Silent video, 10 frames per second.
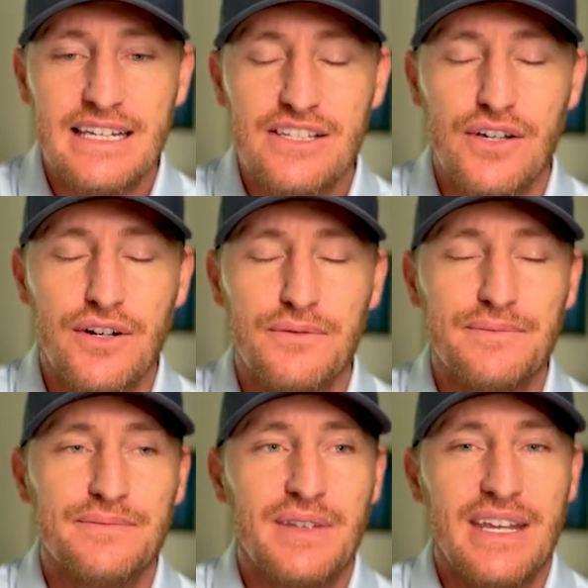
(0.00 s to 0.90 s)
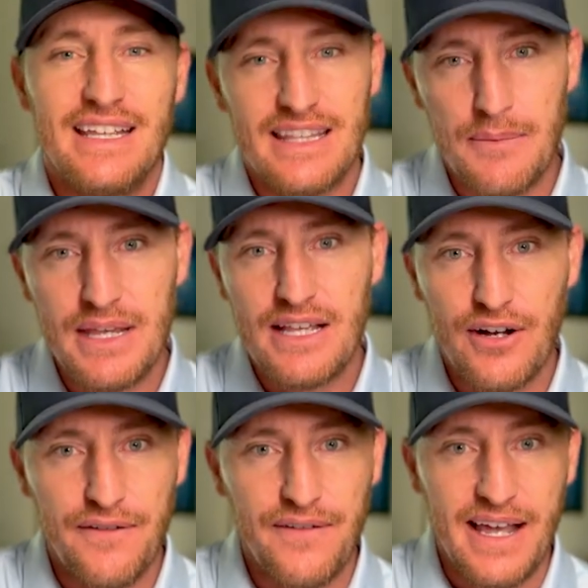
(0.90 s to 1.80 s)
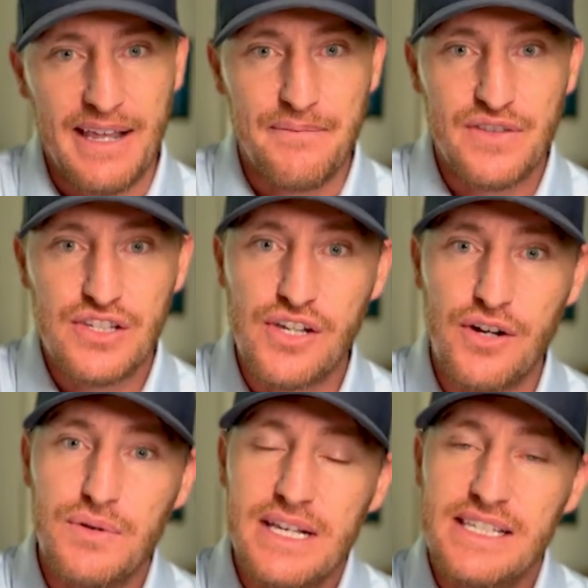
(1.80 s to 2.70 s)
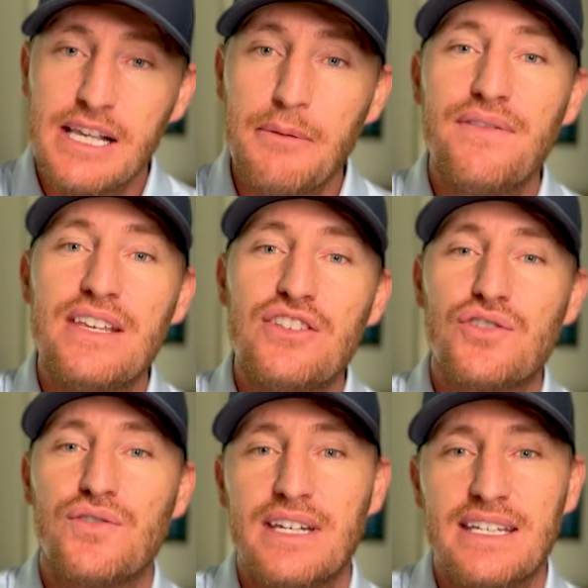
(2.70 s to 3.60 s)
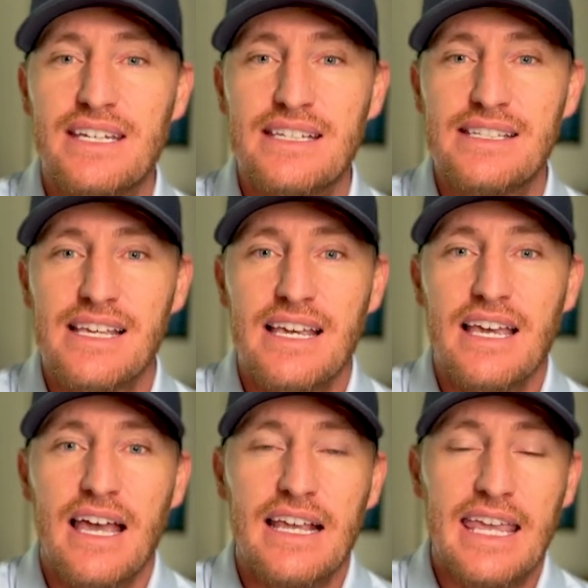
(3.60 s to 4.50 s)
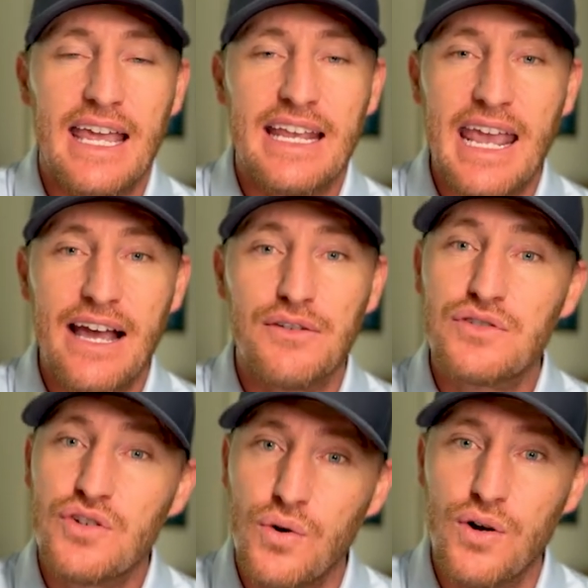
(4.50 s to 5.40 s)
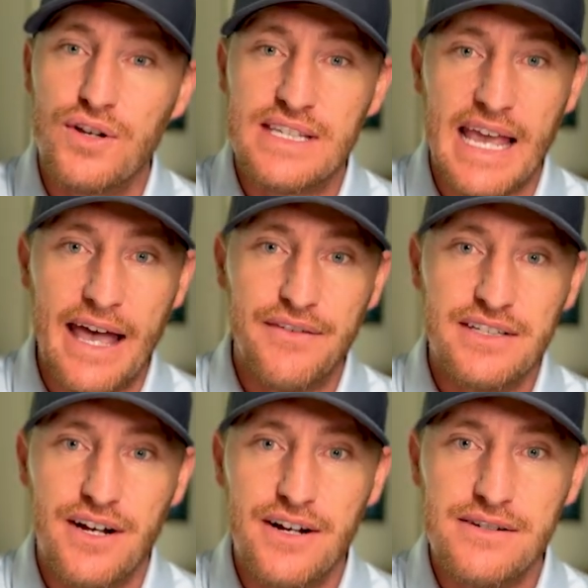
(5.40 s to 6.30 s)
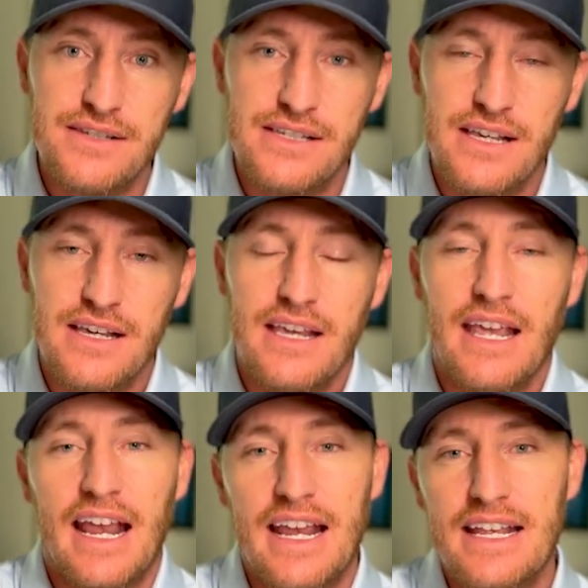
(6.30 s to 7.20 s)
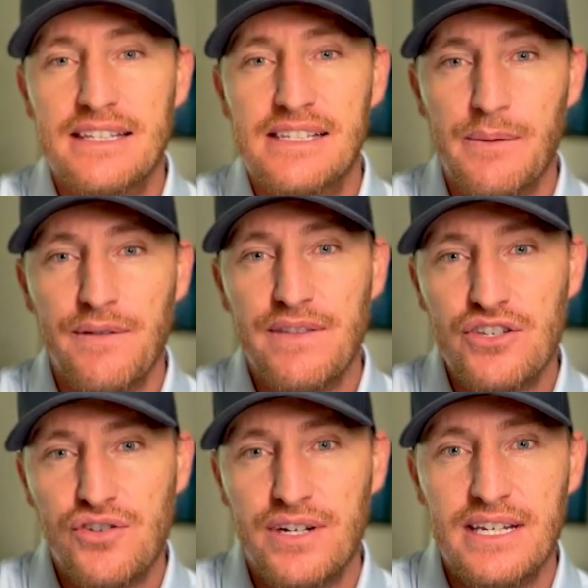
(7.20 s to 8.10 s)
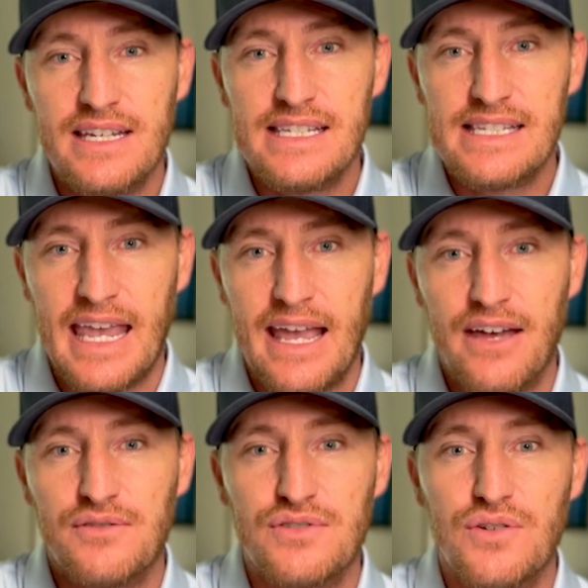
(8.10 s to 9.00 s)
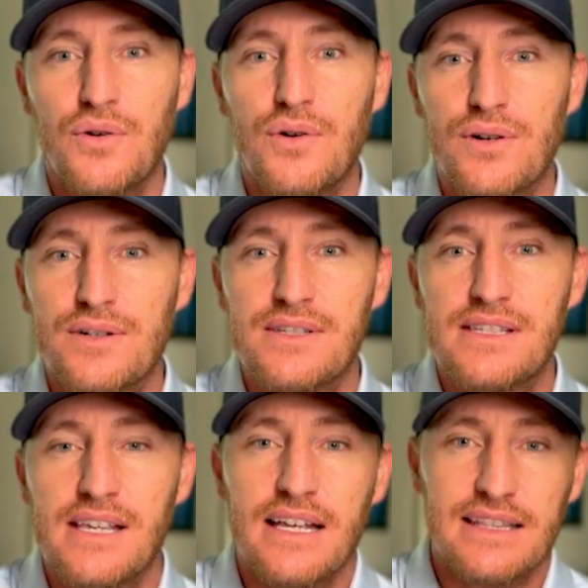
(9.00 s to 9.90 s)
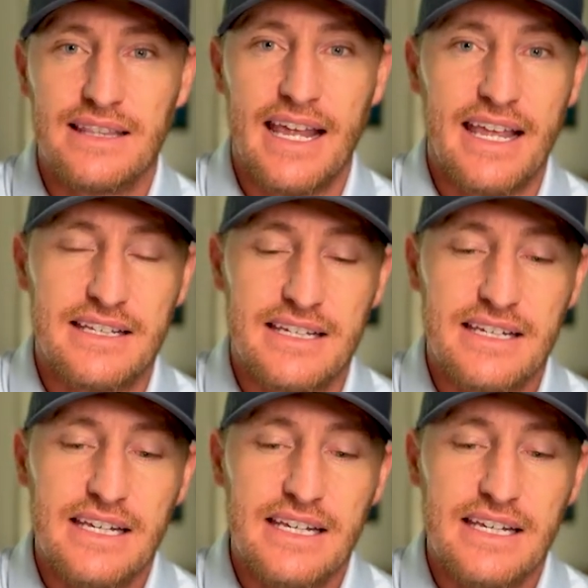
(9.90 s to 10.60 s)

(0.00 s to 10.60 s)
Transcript: So let me clarify. So some of these Trinities can count towards avatars, and some of these Trinities count towards land.